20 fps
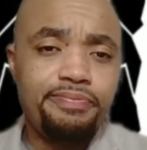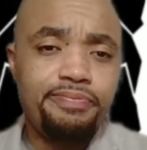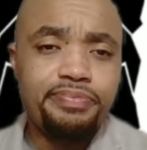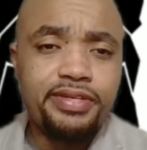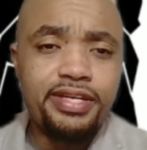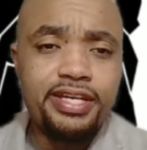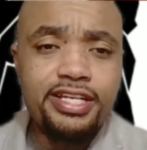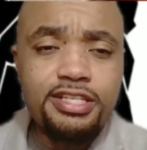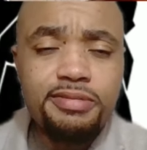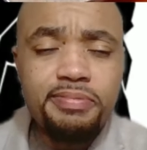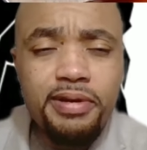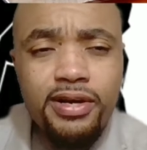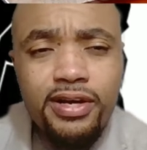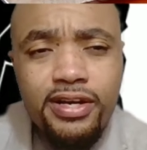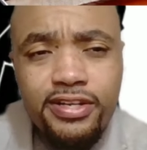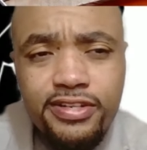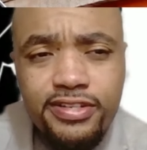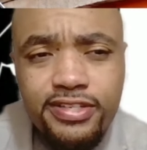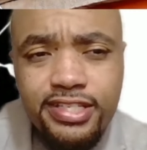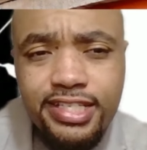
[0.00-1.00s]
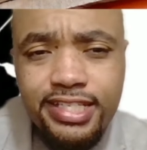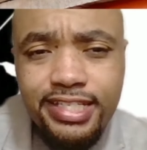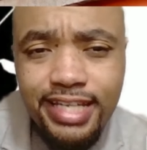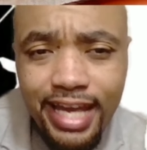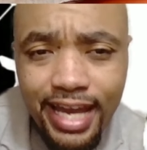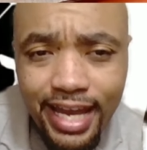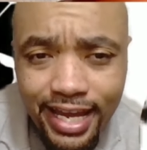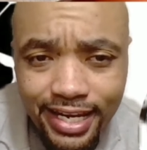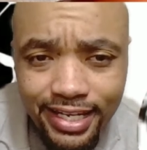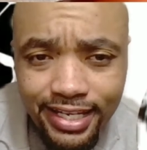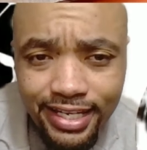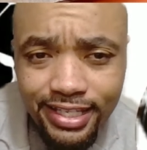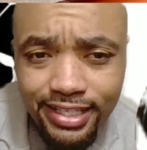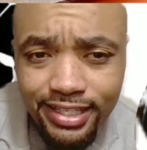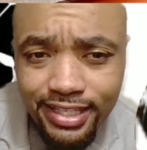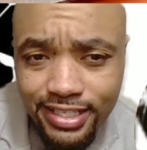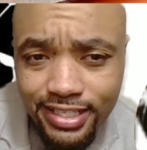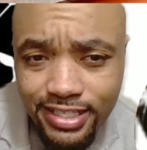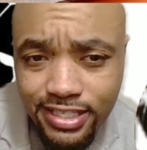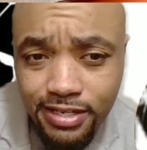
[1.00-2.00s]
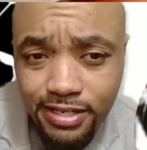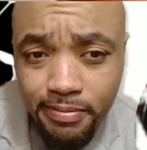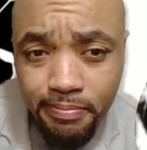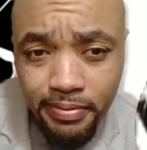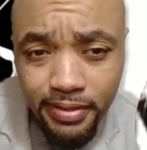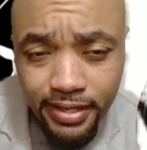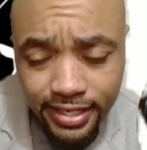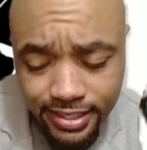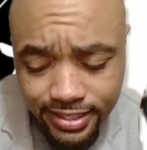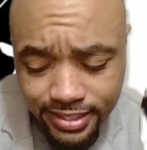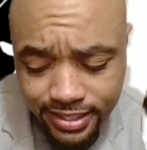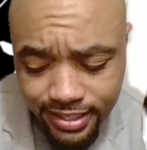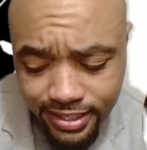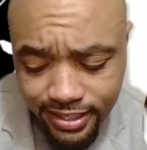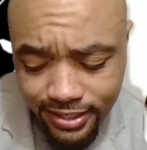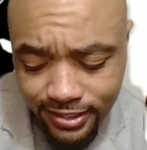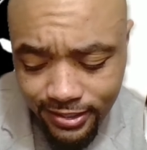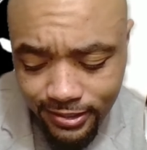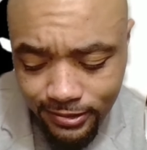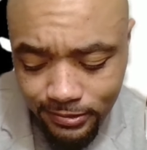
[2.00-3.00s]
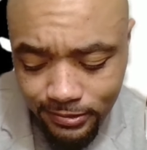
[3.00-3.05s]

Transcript: And it's about understanding this complexity,